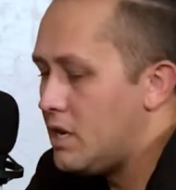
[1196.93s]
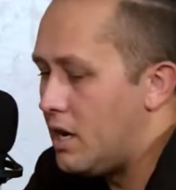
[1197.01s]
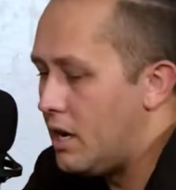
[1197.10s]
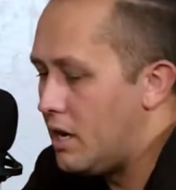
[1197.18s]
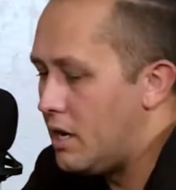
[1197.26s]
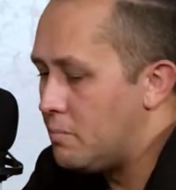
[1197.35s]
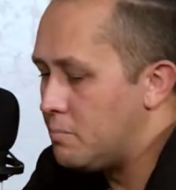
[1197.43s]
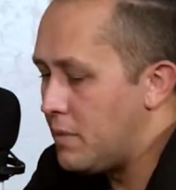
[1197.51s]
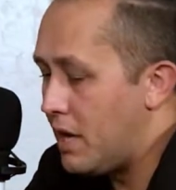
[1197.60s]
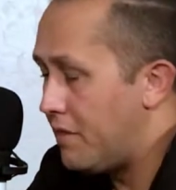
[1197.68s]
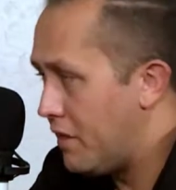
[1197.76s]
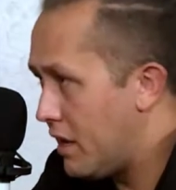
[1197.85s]

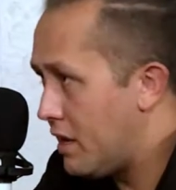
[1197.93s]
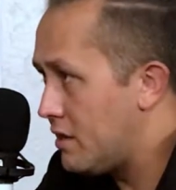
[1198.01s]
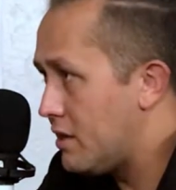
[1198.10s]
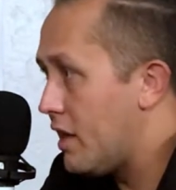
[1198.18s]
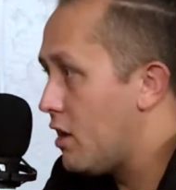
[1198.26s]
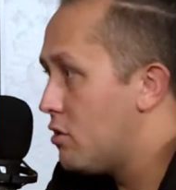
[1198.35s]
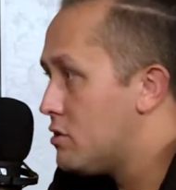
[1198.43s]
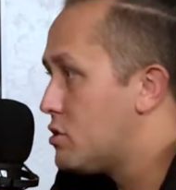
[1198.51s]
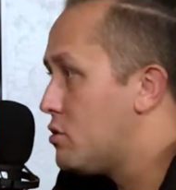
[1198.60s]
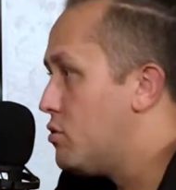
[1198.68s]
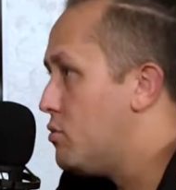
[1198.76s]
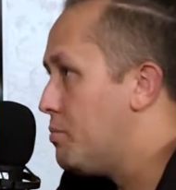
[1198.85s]
And then they
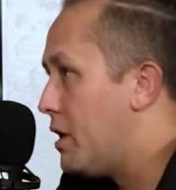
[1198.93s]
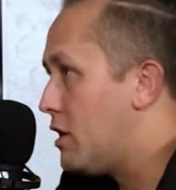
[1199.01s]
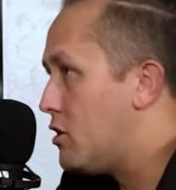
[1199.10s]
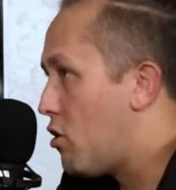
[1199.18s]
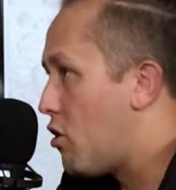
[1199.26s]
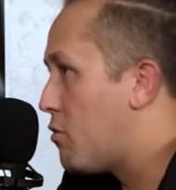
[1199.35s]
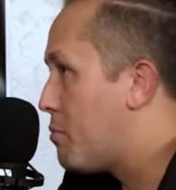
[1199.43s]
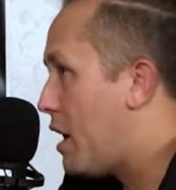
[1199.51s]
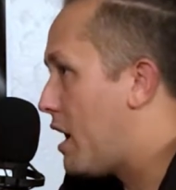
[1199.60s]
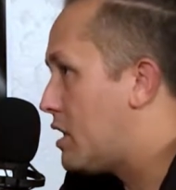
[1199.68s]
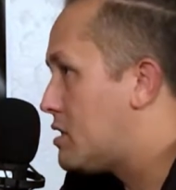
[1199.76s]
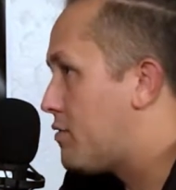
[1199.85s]
also made card
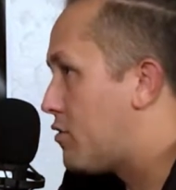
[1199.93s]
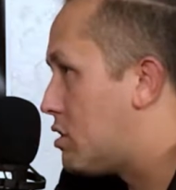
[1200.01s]
packs